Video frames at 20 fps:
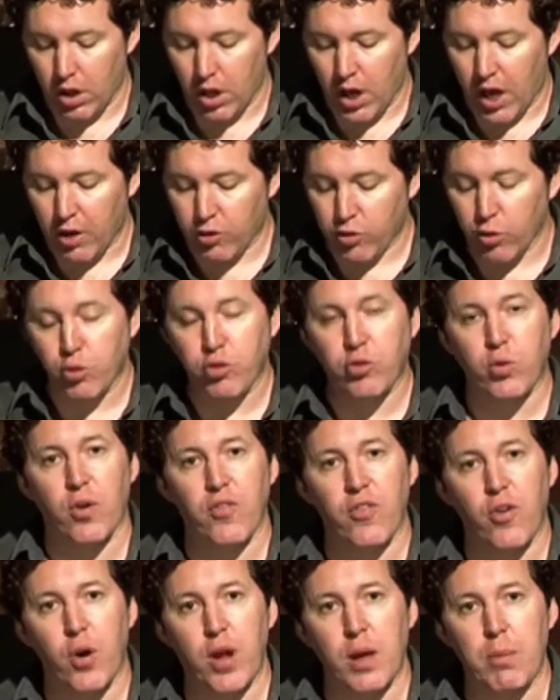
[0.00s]
It's also
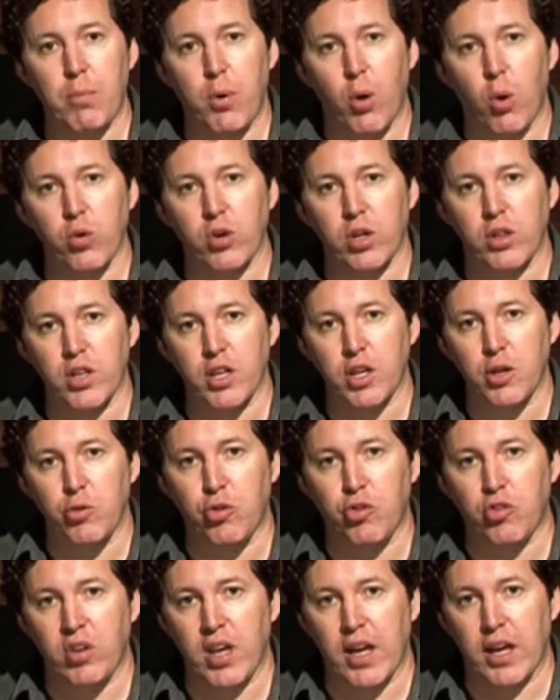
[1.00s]
very important that you
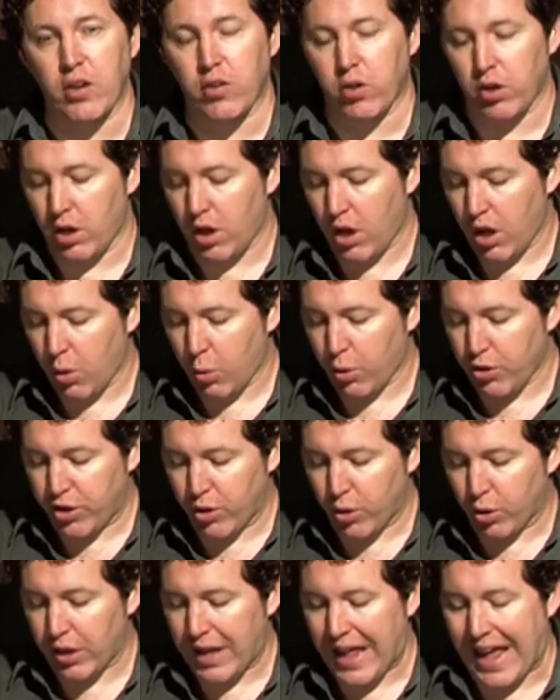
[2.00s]
sit with
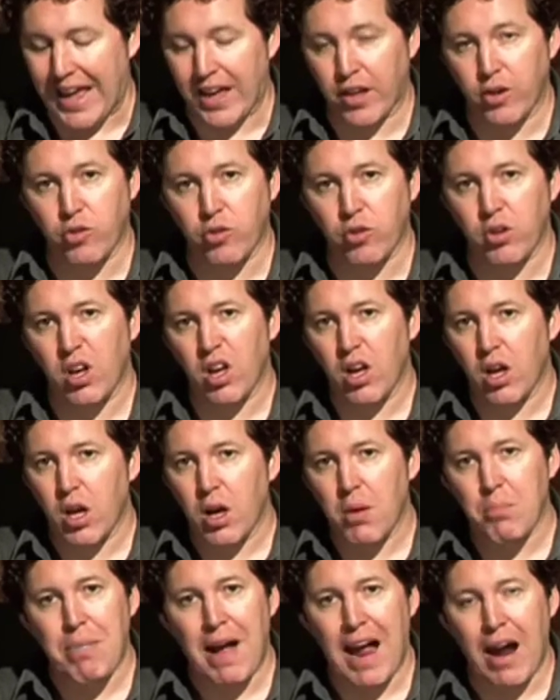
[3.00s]
your legs
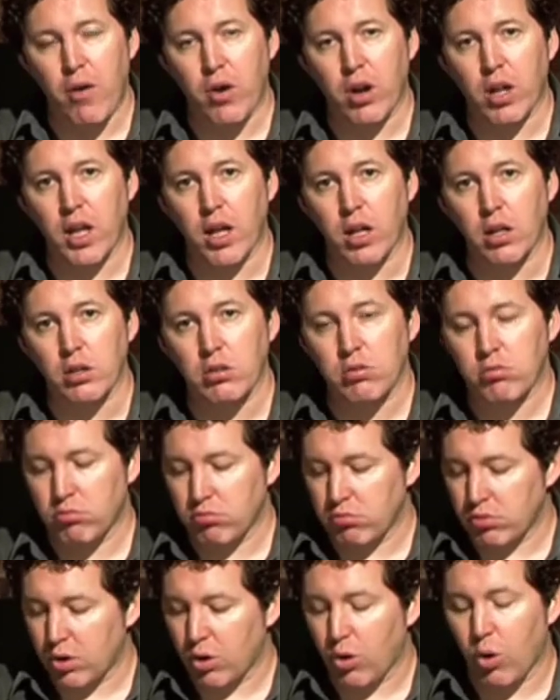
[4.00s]
parallel
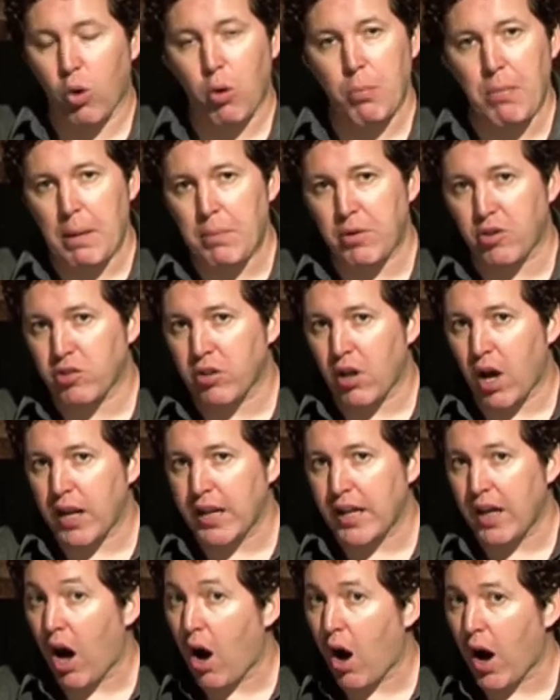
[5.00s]
or maybe
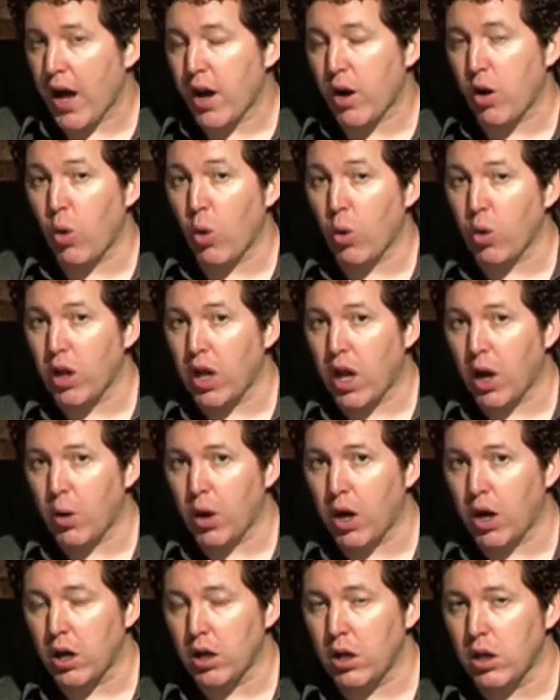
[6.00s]
slightly higher or
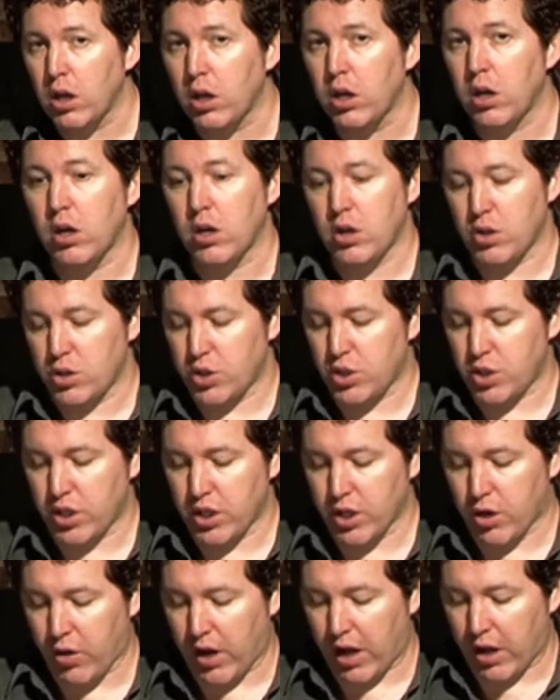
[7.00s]
lower to
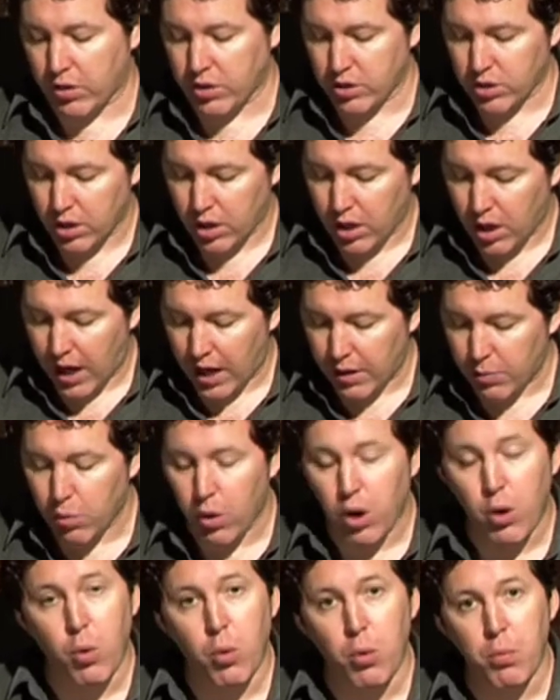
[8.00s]
the ground. And
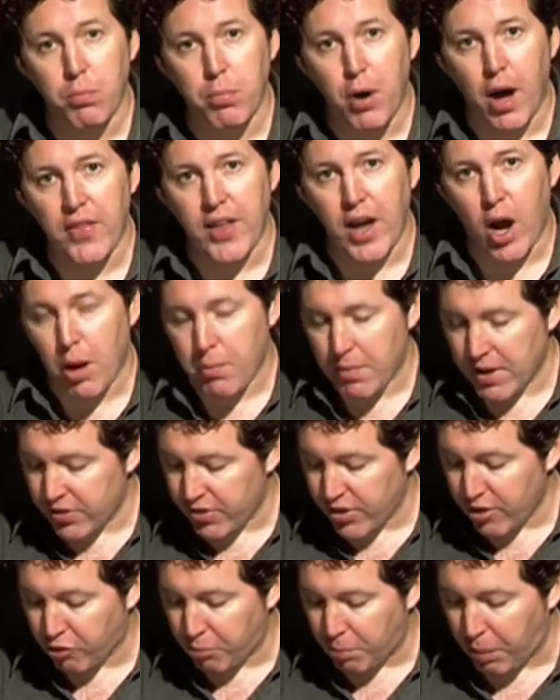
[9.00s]
by that I mean
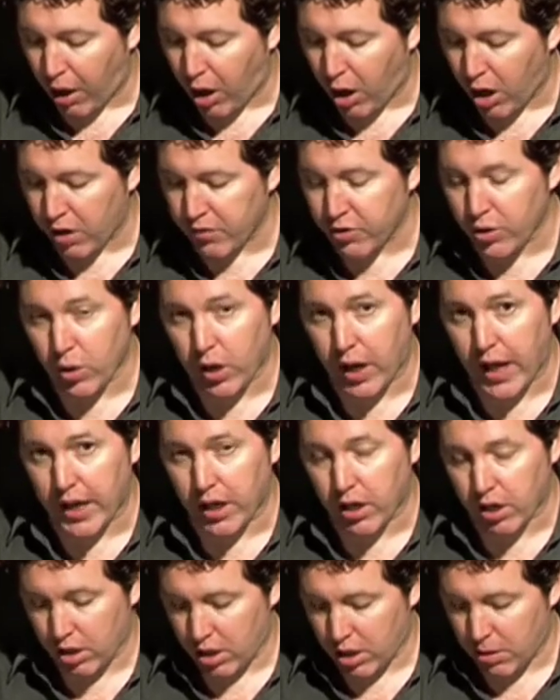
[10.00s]
this part of your
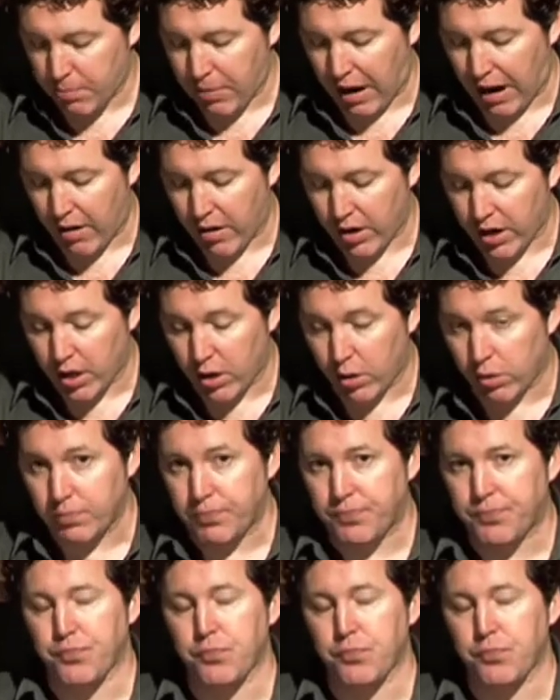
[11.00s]
leg parallel